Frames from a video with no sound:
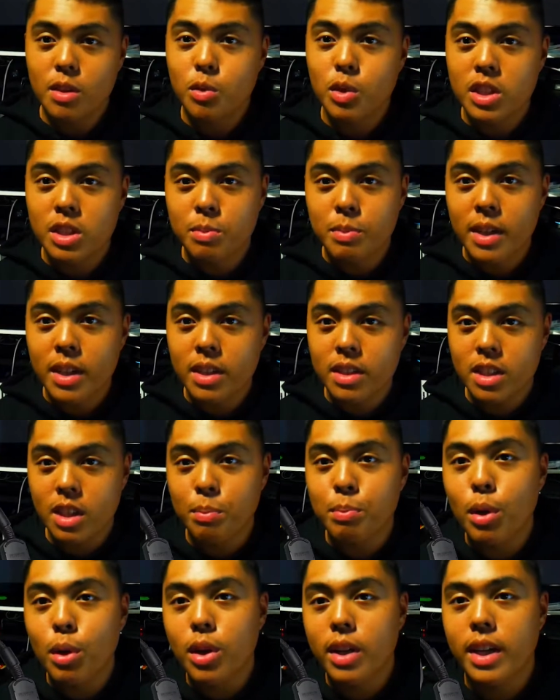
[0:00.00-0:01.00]
which means
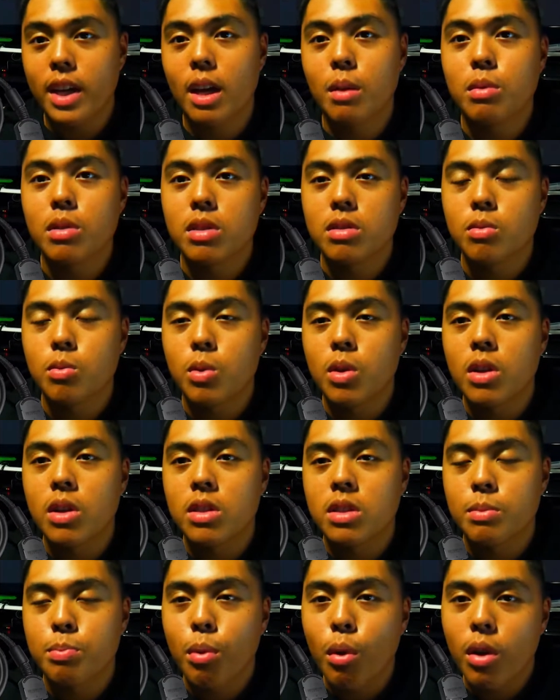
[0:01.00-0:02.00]
component cables were
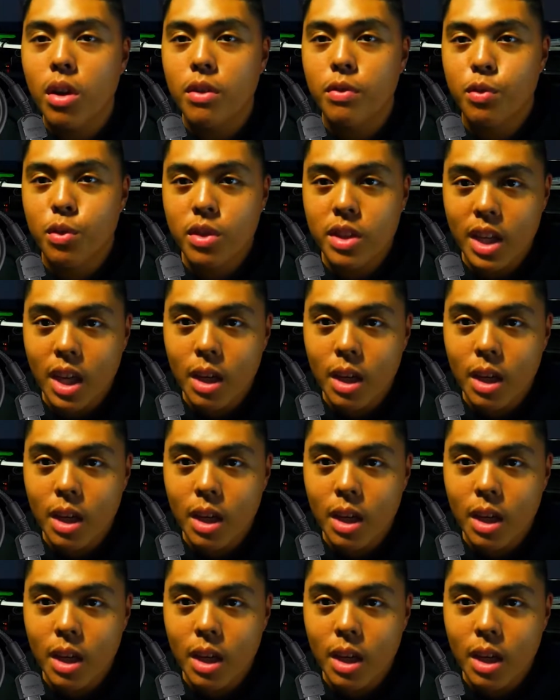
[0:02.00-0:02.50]
supported for the